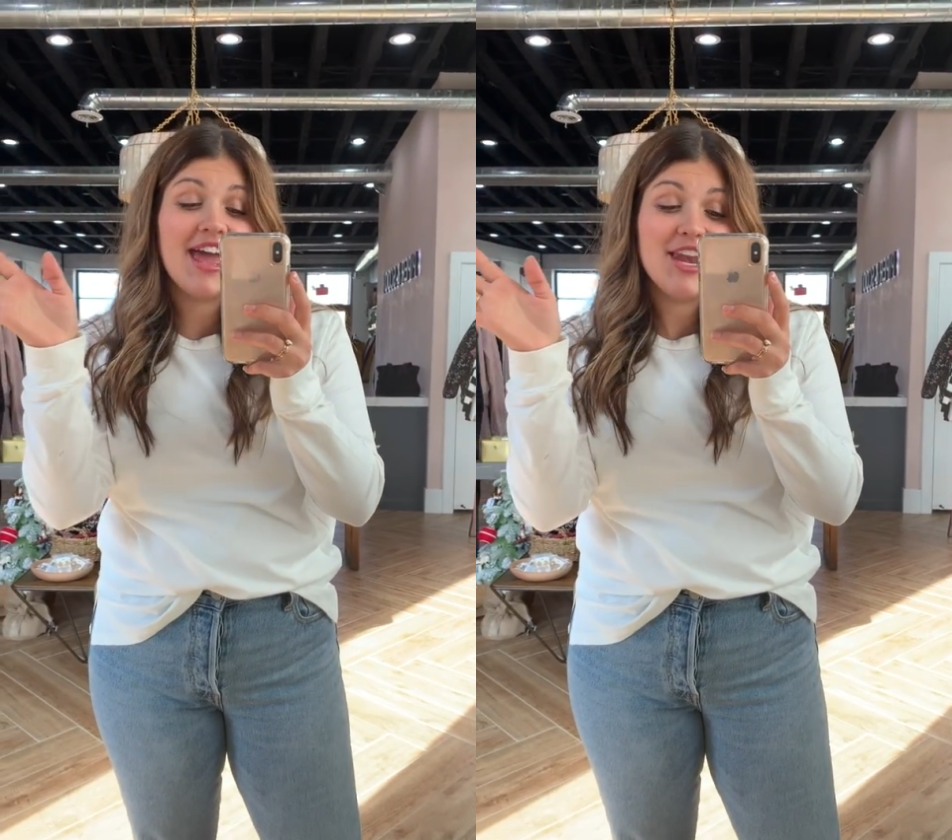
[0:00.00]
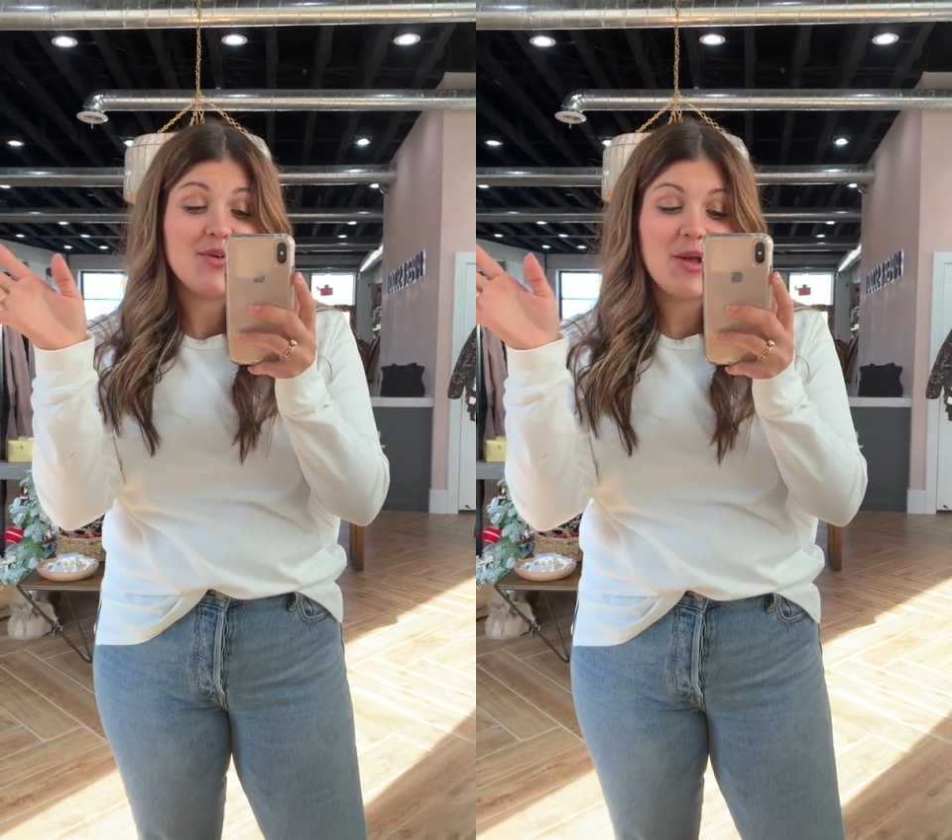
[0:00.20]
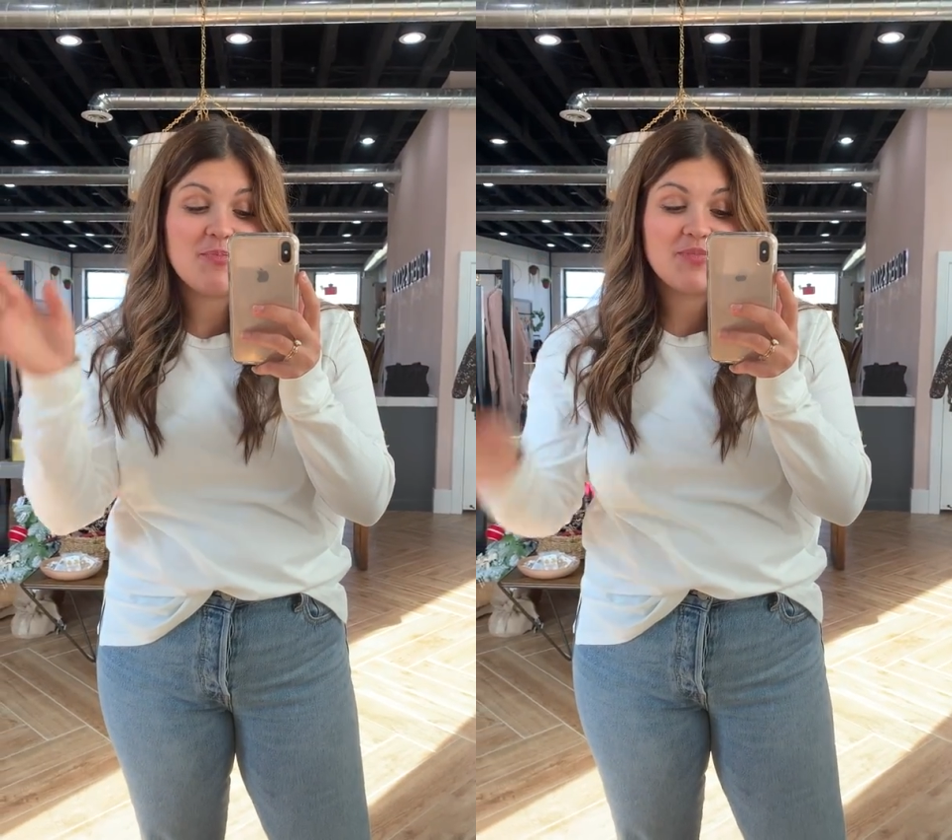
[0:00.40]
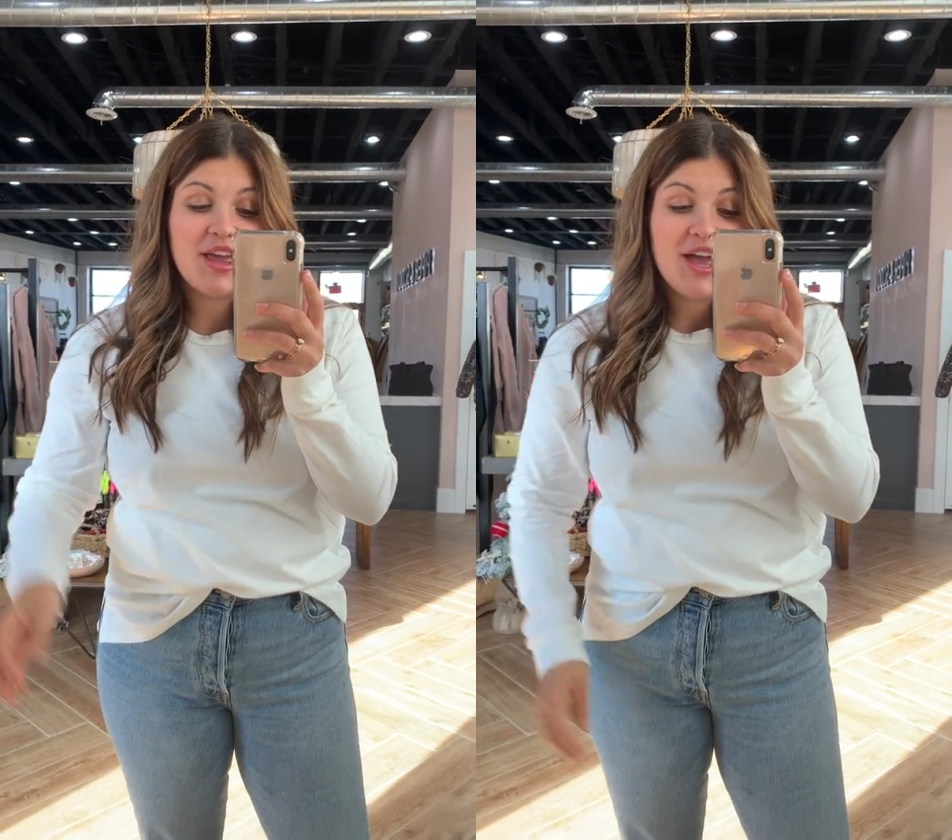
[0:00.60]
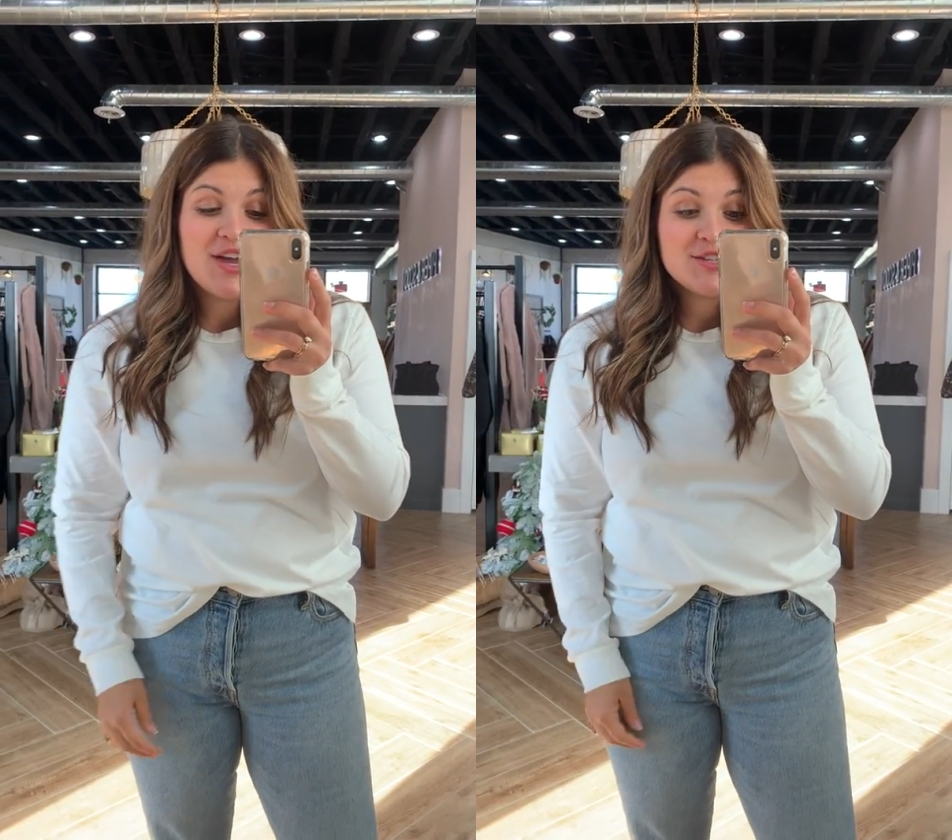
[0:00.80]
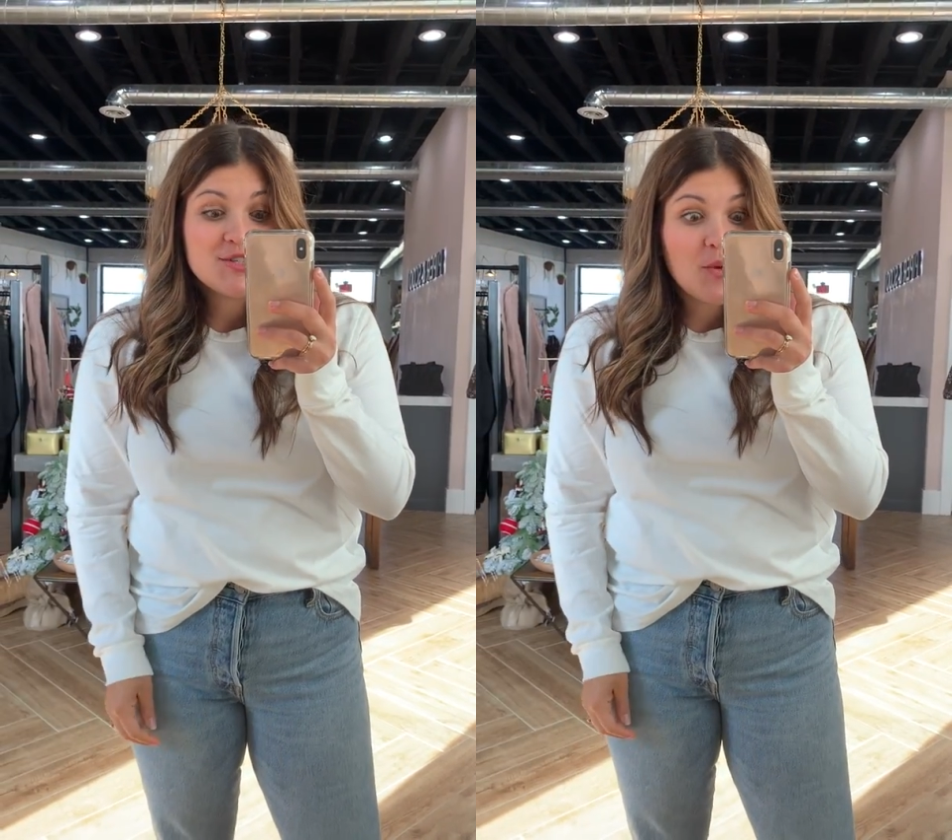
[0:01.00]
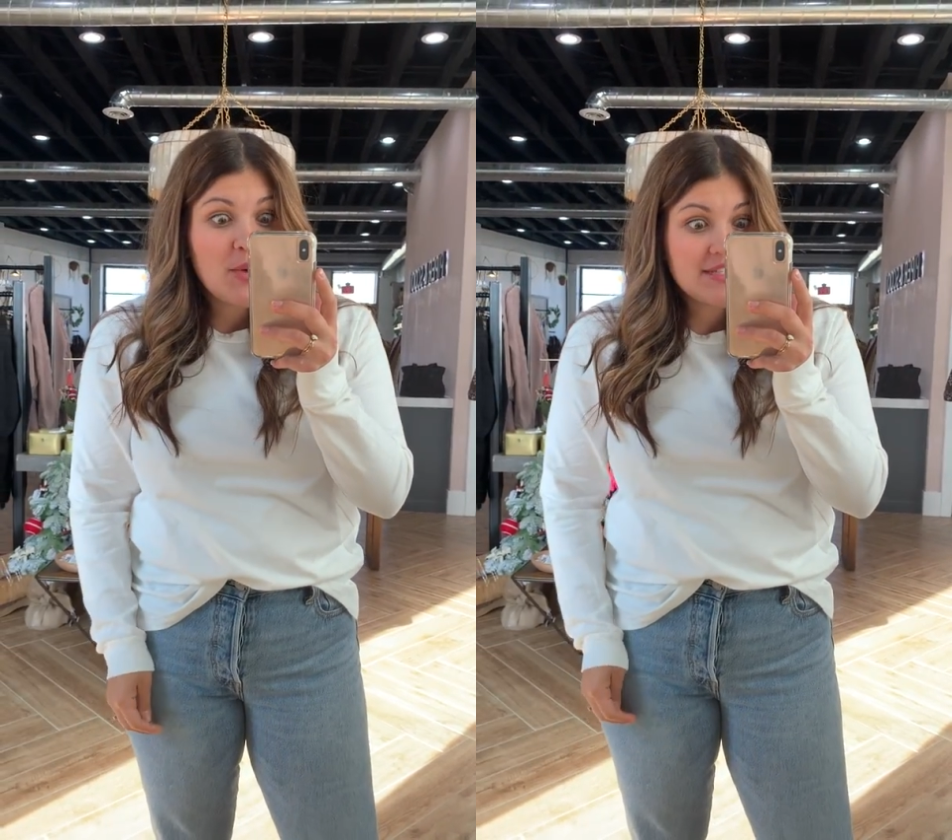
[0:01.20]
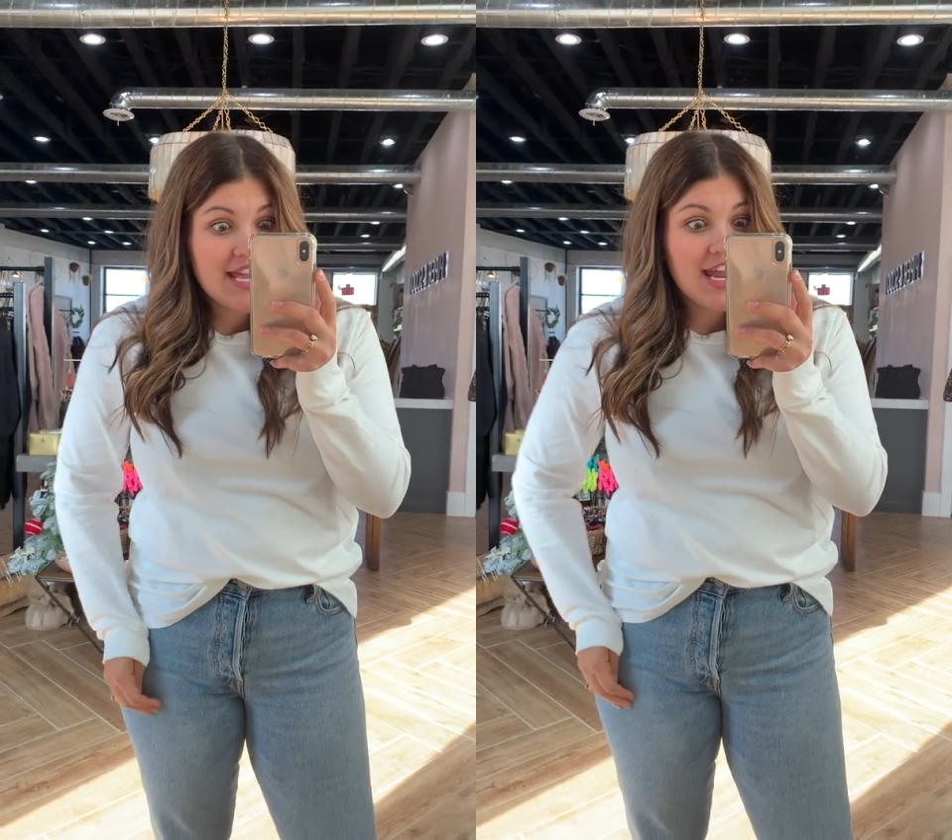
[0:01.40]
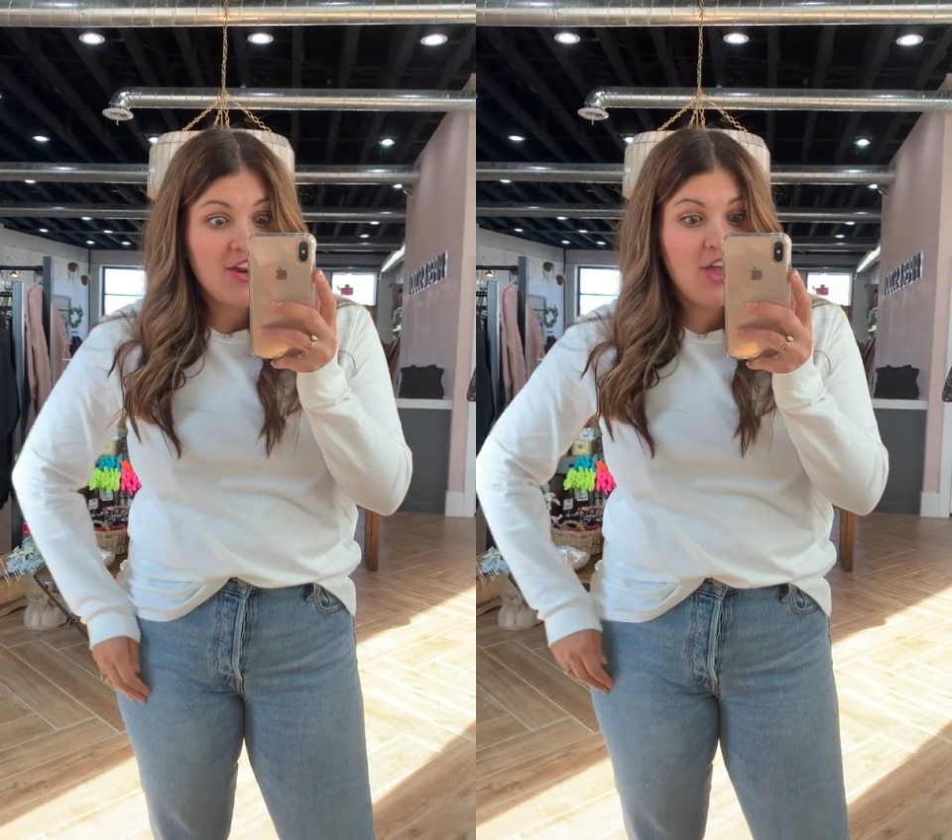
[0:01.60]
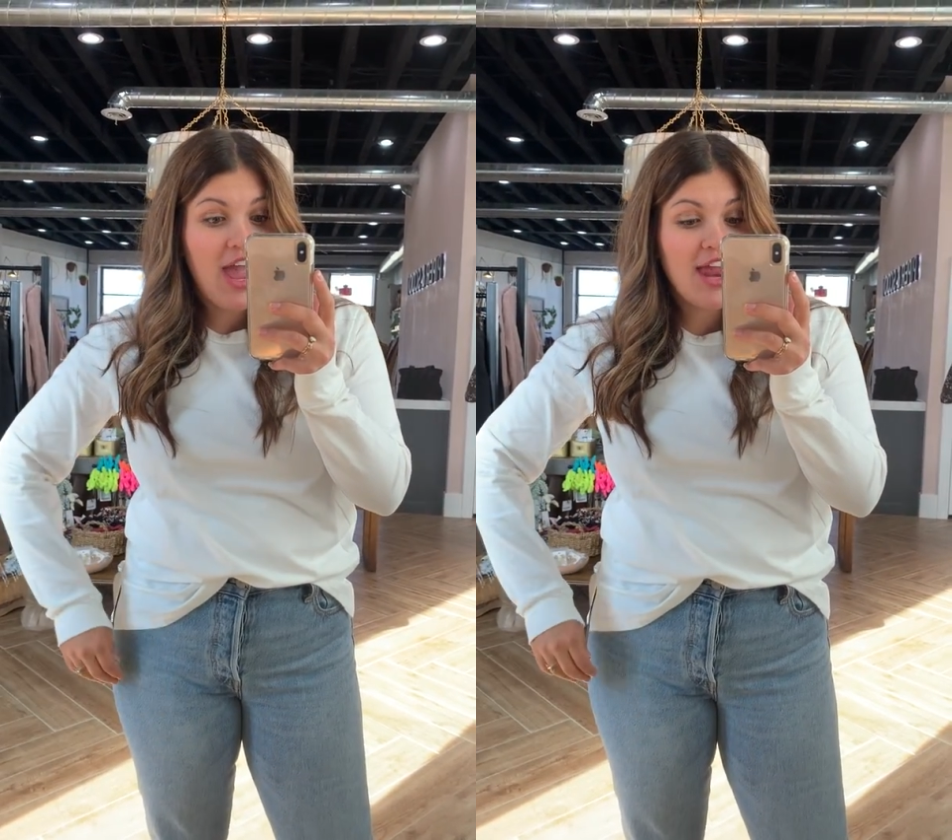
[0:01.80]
Anyway, so we did,